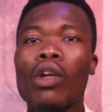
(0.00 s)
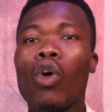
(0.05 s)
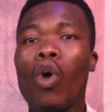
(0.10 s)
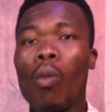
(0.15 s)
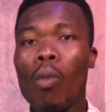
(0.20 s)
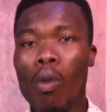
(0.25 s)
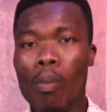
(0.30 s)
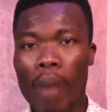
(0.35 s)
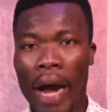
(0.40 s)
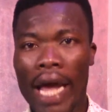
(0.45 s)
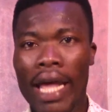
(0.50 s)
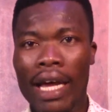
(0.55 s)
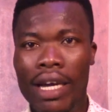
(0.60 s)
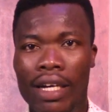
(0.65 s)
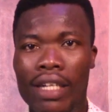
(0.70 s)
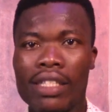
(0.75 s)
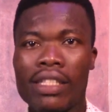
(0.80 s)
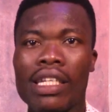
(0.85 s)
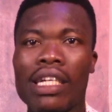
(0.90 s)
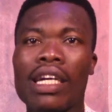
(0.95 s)
o mo buy
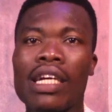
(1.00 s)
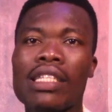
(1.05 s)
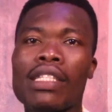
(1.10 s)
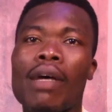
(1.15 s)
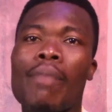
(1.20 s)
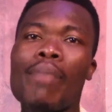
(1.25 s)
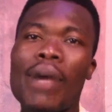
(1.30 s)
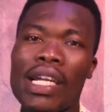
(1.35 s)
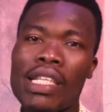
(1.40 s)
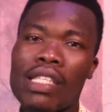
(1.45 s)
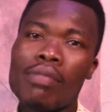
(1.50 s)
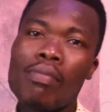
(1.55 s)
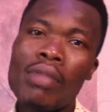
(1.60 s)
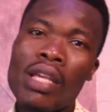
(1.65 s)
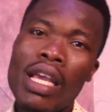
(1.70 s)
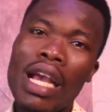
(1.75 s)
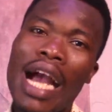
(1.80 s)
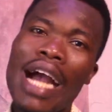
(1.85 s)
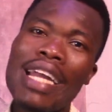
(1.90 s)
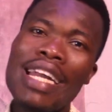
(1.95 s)
ankasa ankasa but
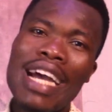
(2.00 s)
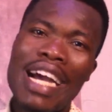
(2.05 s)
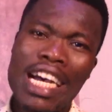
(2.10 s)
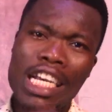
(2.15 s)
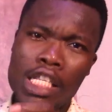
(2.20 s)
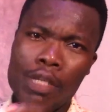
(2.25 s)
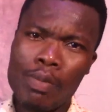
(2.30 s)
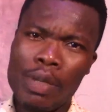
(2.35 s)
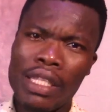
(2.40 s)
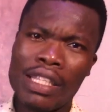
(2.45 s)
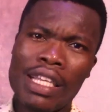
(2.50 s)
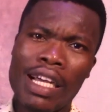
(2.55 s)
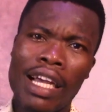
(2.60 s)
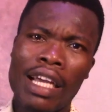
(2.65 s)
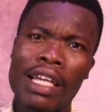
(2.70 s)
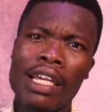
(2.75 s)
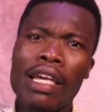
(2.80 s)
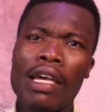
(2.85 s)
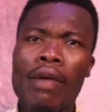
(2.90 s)
me other aspect a